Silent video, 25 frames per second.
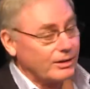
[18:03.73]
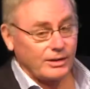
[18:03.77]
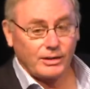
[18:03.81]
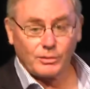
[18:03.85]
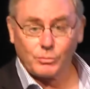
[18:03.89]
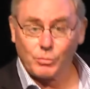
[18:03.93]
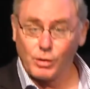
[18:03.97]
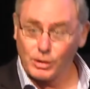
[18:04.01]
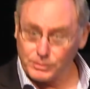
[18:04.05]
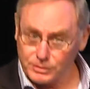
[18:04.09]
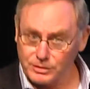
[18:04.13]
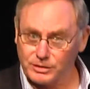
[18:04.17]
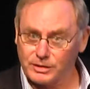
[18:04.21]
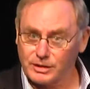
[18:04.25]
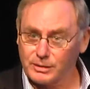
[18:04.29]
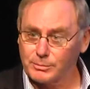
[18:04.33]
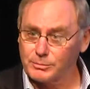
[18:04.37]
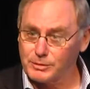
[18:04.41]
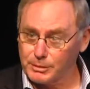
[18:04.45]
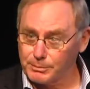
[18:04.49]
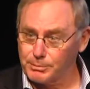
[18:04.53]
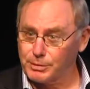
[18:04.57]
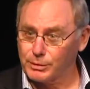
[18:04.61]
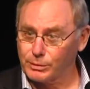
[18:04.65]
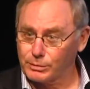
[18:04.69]
wanted them
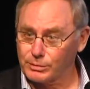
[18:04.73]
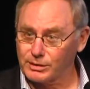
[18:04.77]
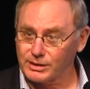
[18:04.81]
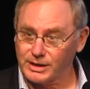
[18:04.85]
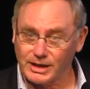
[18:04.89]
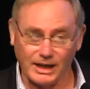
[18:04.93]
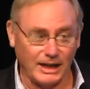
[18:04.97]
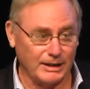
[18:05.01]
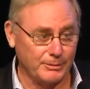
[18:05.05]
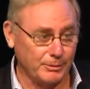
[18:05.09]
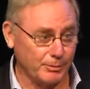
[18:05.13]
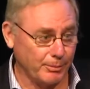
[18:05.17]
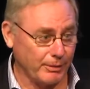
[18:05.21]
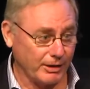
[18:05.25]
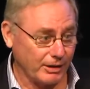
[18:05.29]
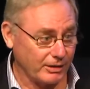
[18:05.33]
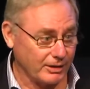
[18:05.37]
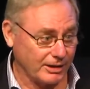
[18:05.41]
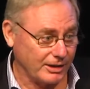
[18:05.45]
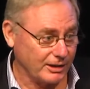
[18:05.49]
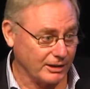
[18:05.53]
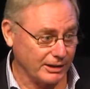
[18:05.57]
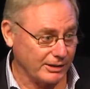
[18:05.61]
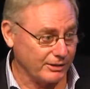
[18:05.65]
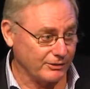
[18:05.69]
to build a game about
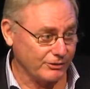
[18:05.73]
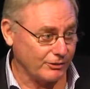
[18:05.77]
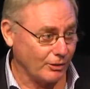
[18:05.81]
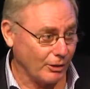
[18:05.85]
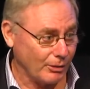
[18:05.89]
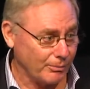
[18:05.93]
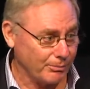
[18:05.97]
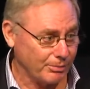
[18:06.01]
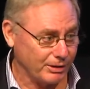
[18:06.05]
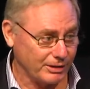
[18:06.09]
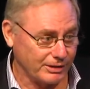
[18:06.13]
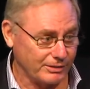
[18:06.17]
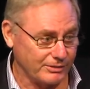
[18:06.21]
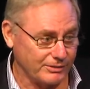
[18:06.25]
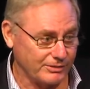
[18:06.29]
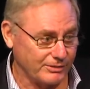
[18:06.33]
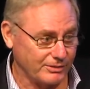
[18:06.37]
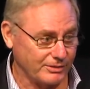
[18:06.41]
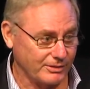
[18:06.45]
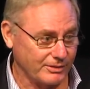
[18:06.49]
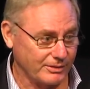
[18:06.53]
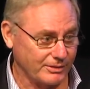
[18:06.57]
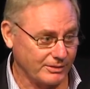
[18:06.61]
killing zombies.